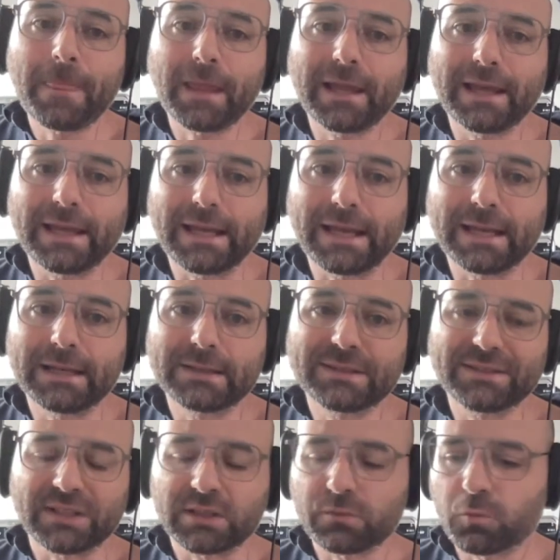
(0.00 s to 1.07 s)
and
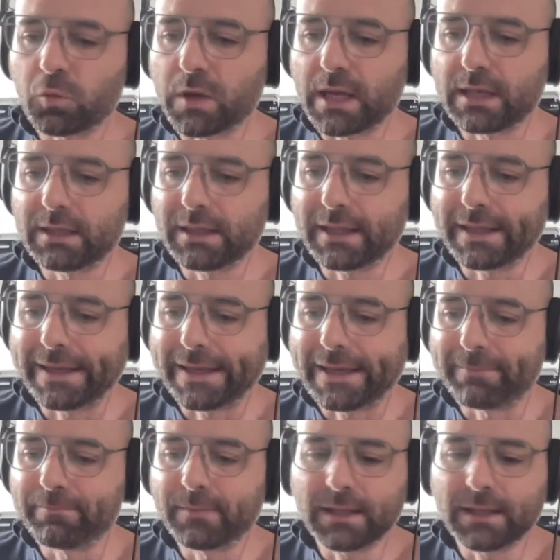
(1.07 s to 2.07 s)
start with a